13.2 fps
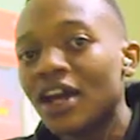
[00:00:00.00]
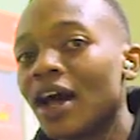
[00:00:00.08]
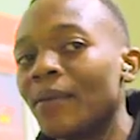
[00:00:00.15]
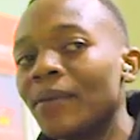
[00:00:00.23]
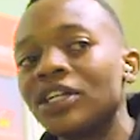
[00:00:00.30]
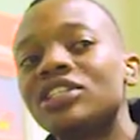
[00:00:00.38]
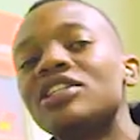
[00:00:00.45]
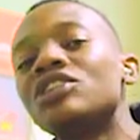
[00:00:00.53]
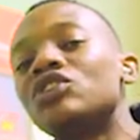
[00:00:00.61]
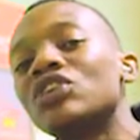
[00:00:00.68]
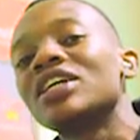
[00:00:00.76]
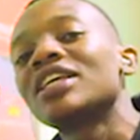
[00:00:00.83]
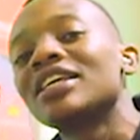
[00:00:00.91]
I'm actually
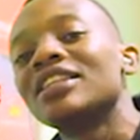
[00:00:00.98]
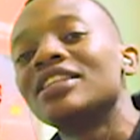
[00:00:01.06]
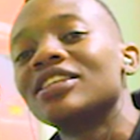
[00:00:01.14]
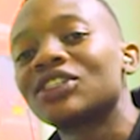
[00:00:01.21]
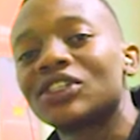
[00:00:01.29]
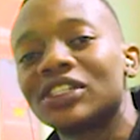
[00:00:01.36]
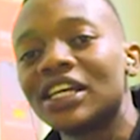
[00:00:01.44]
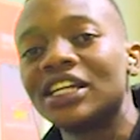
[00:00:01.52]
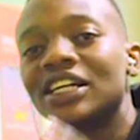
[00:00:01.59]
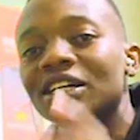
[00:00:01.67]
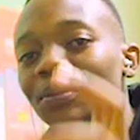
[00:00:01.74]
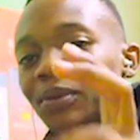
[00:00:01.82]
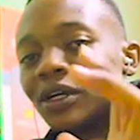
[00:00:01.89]
drinking this because I
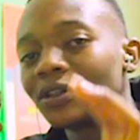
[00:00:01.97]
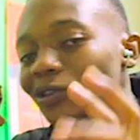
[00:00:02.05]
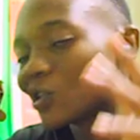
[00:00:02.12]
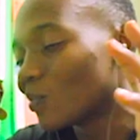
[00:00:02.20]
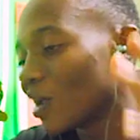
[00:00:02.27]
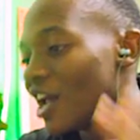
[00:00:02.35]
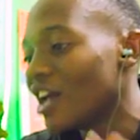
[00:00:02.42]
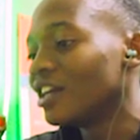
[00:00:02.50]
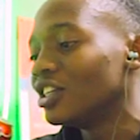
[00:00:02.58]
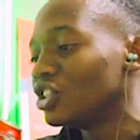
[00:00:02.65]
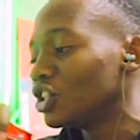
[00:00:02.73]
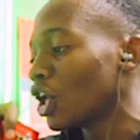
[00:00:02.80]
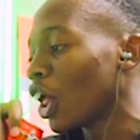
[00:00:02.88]
need a bit of some
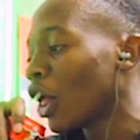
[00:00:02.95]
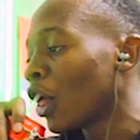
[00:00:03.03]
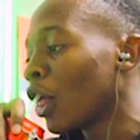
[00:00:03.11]
energy.